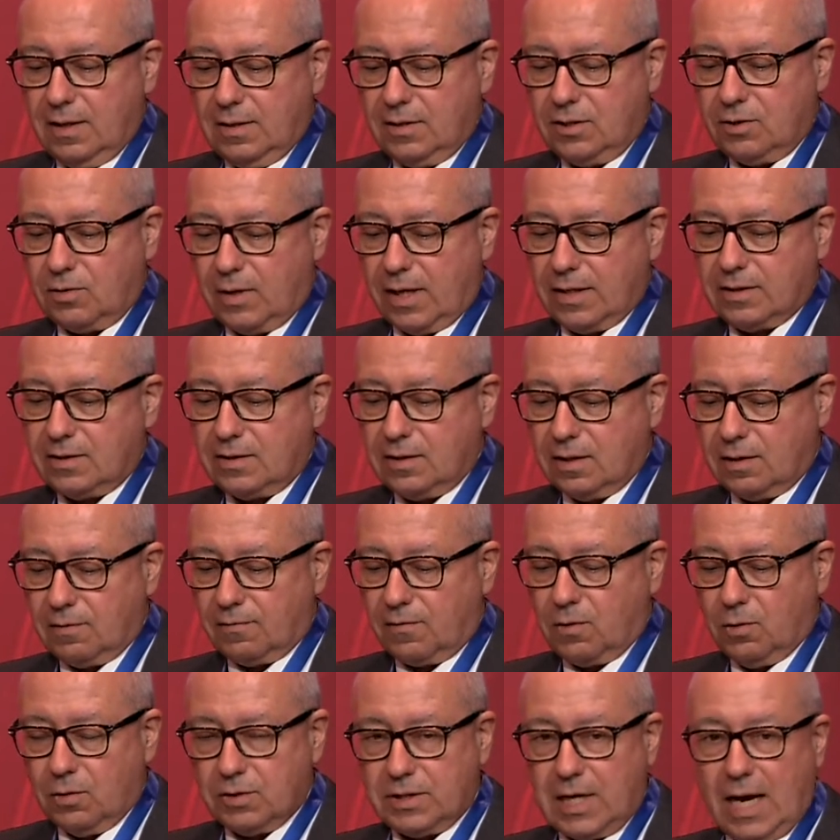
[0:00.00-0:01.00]
stress that,
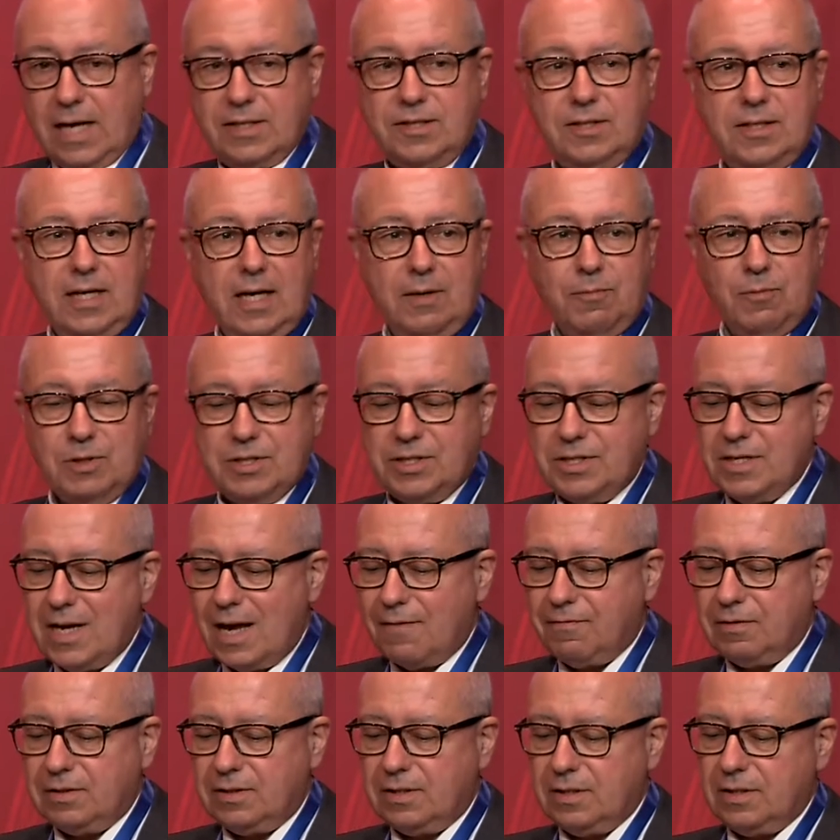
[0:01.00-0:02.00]
of course, ASEAN was
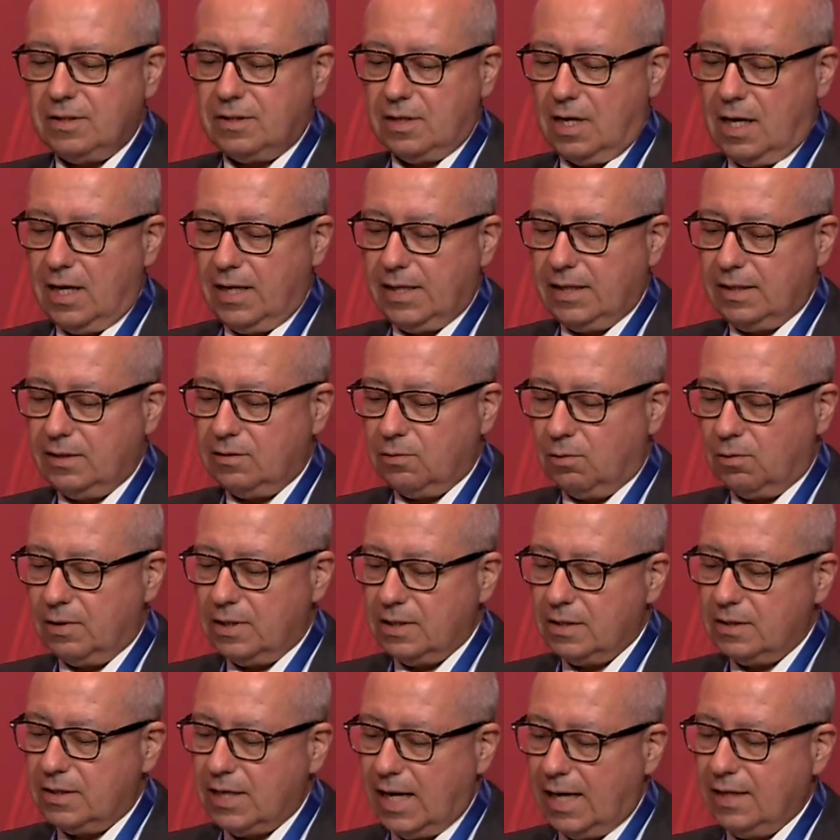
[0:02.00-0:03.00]
never designed or
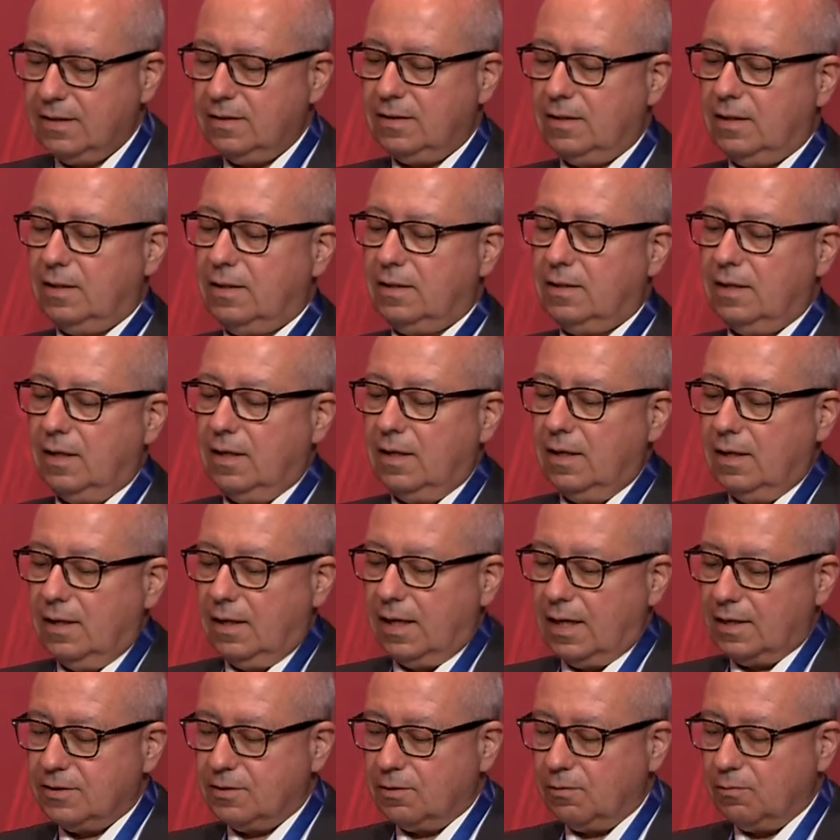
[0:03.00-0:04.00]
intended
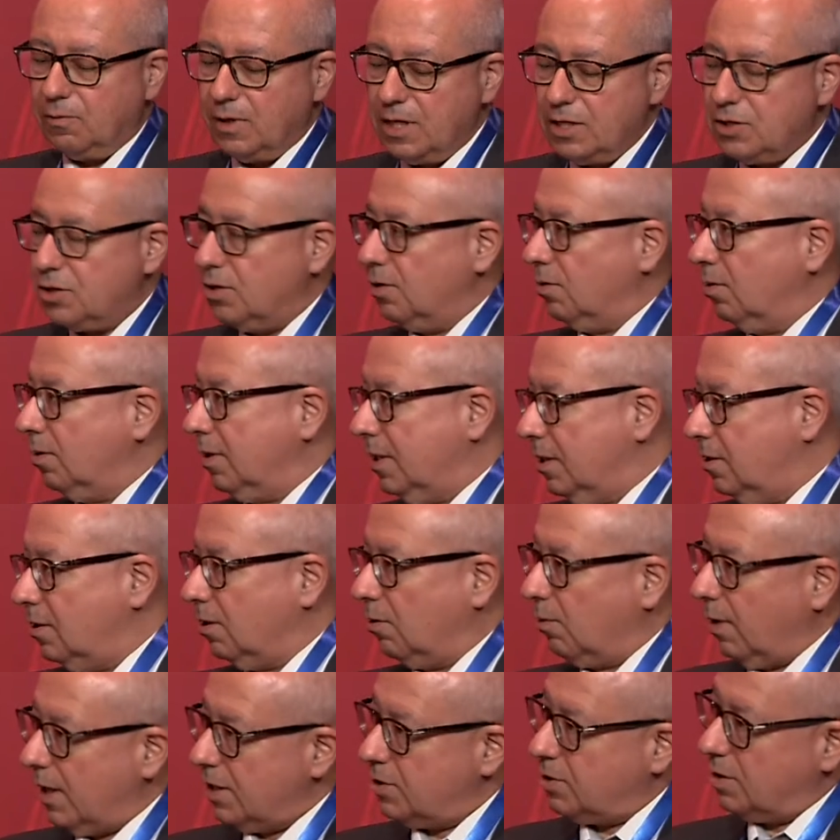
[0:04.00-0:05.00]
as a regional
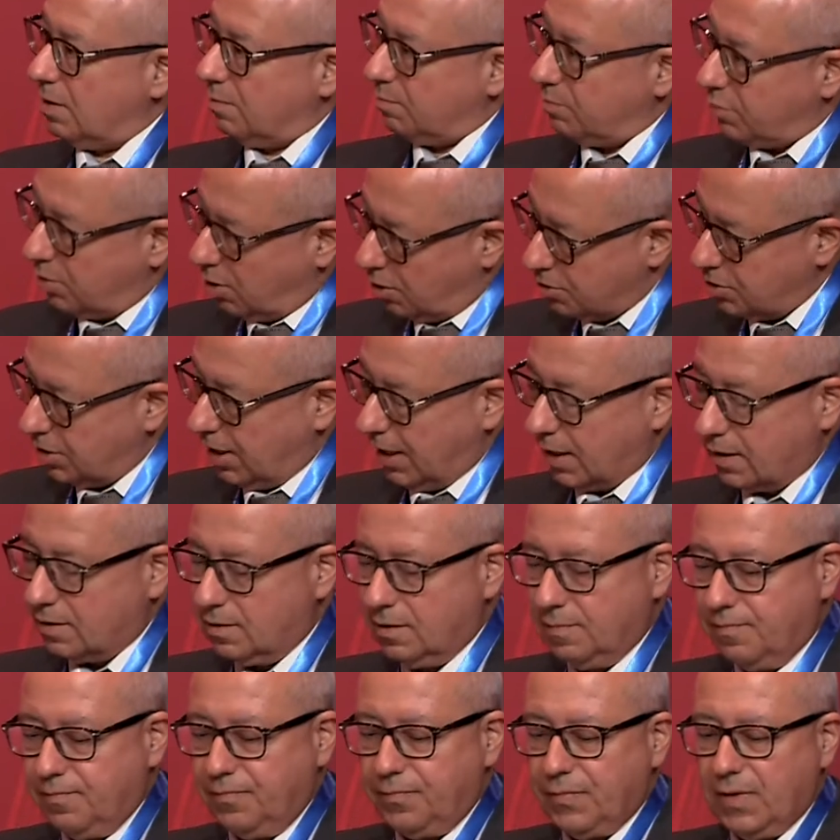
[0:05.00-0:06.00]
integration project.